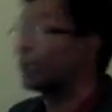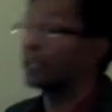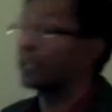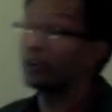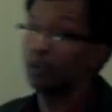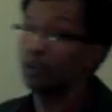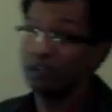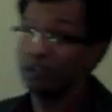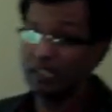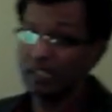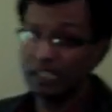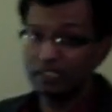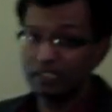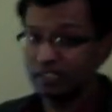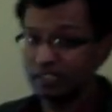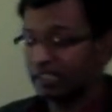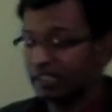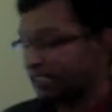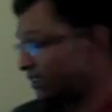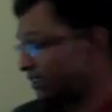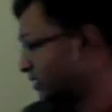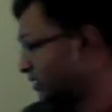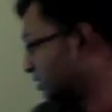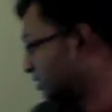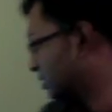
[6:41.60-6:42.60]
contrasting,
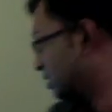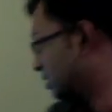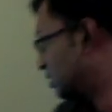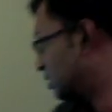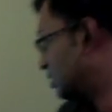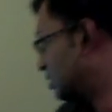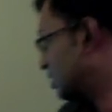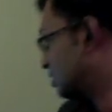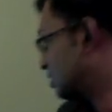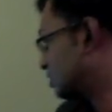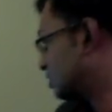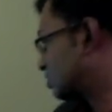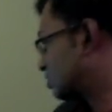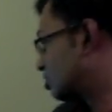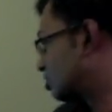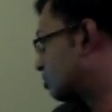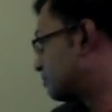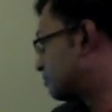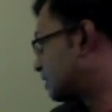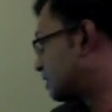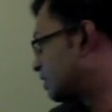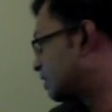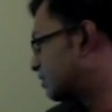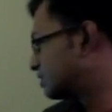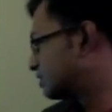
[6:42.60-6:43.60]
the coffee
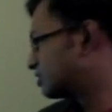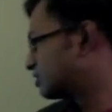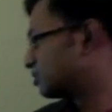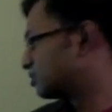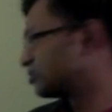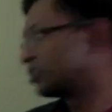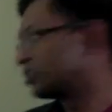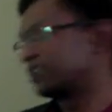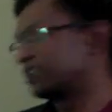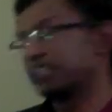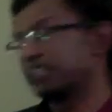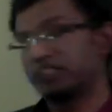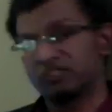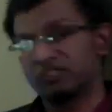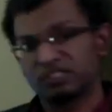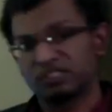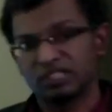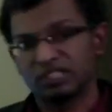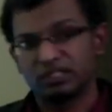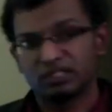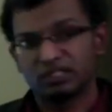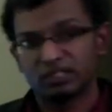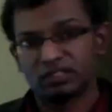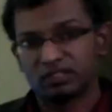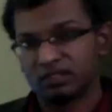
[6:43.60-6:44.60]
lovers and the moderate
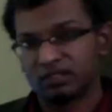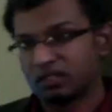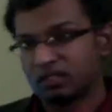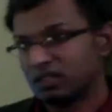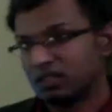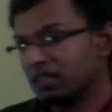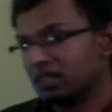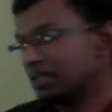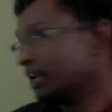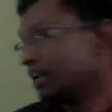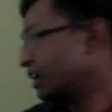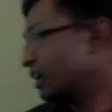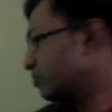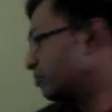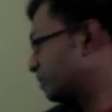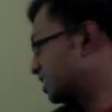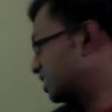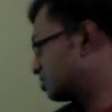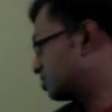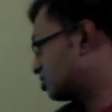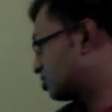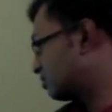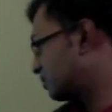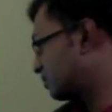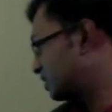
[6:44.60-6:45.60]
users, based
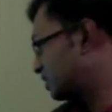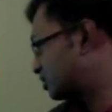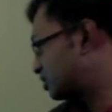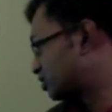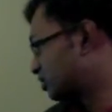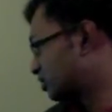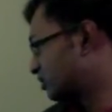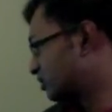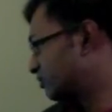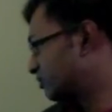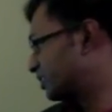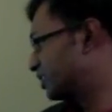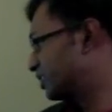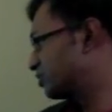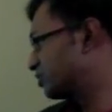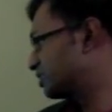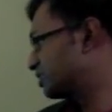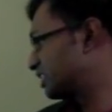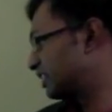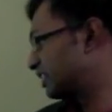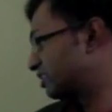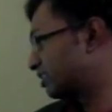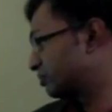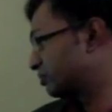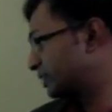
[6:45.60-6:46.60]
on which we give the
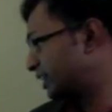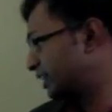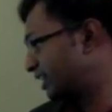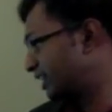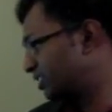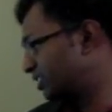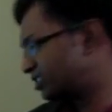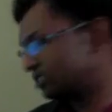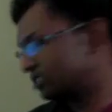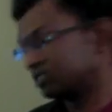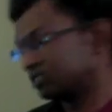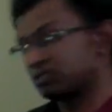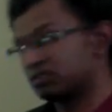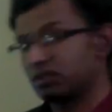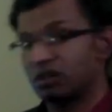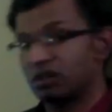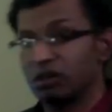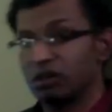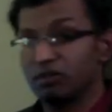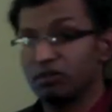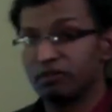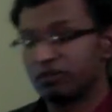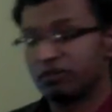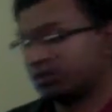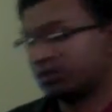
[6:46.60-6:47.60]
recommendations of
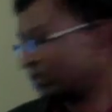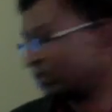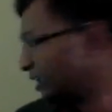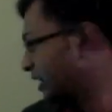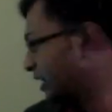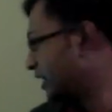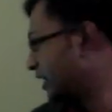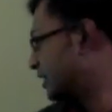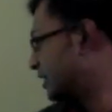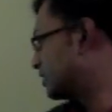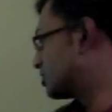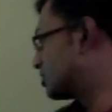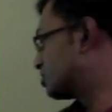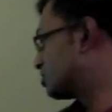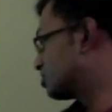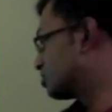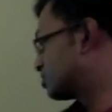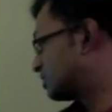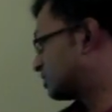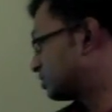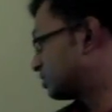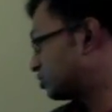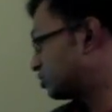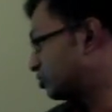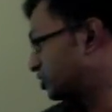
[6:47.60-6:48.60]
introducing
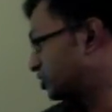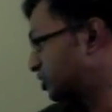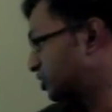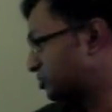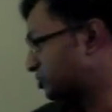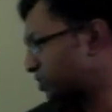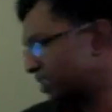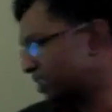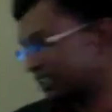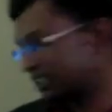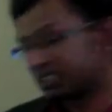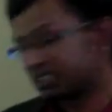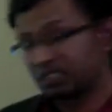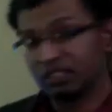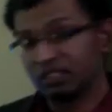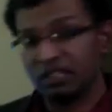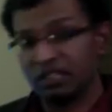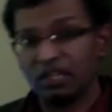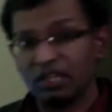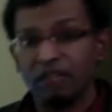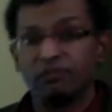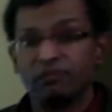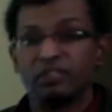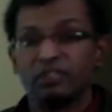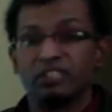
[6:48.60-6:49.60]
two new products
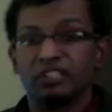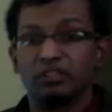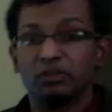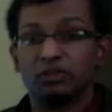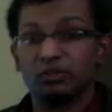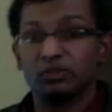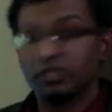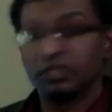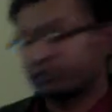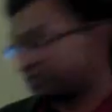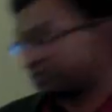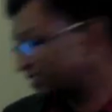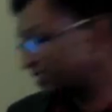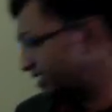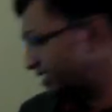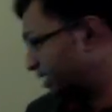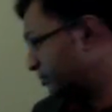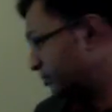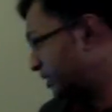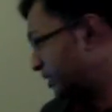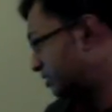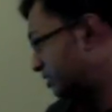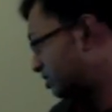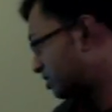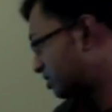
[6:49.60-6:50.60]
for the two different
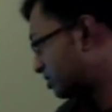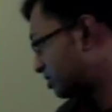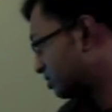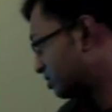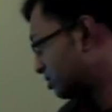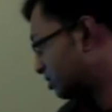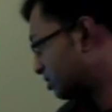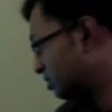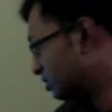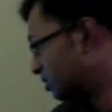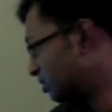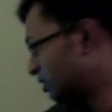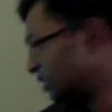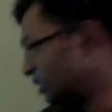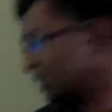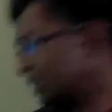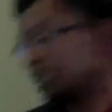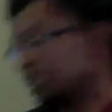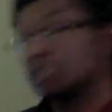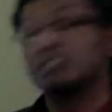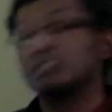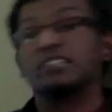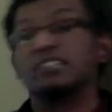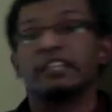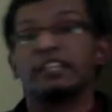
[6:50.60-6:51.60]
segments,
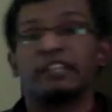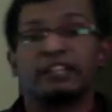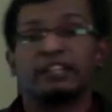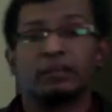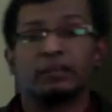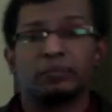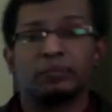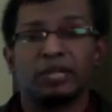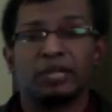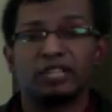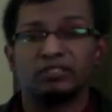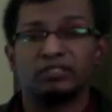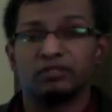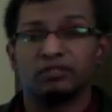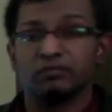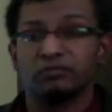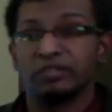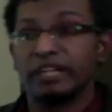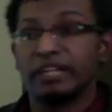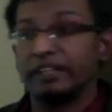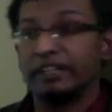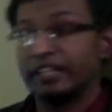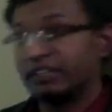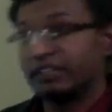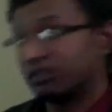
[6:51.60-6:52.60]
setting a price of
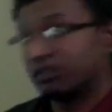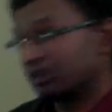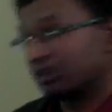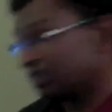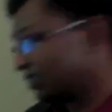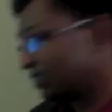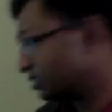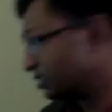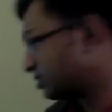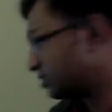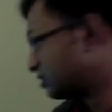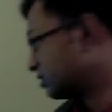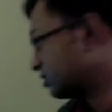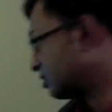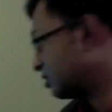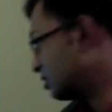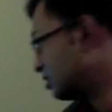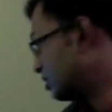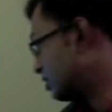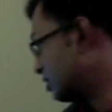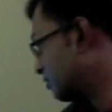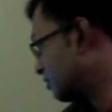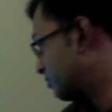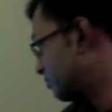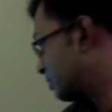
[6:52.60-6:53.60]
$99
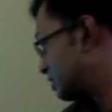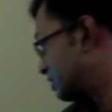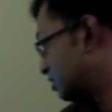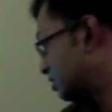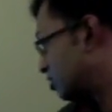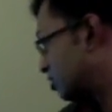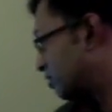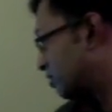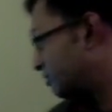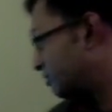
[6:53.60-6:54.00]
for the coffee